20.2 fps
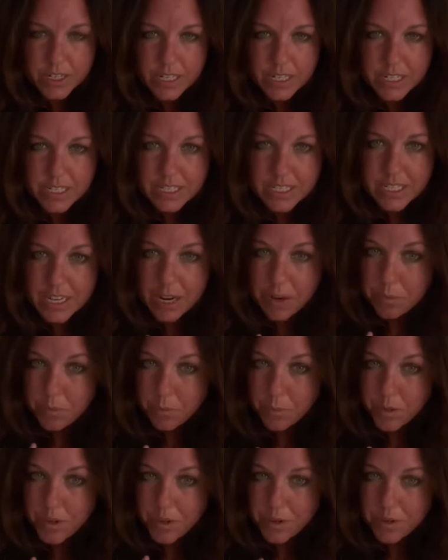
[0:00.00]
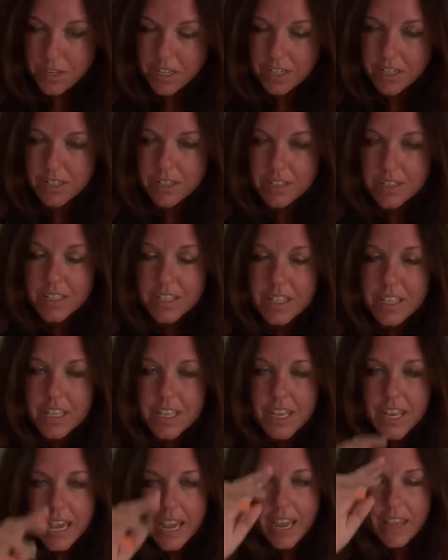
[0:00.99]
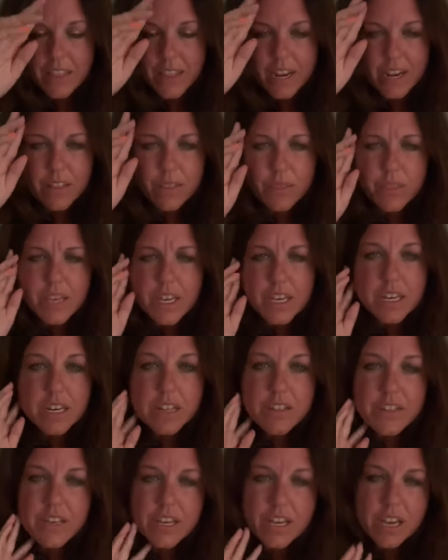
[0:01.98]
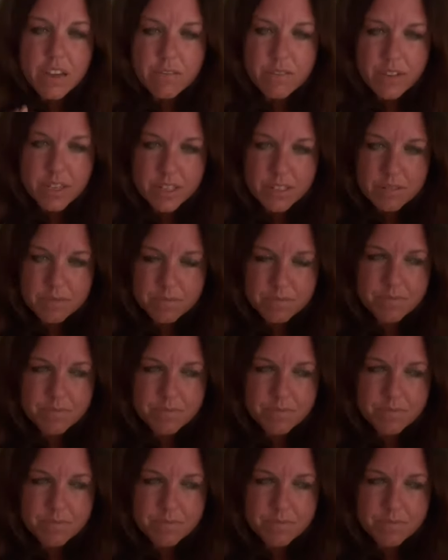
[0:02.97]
And he said, I'm weary. And I didn't think anything of it.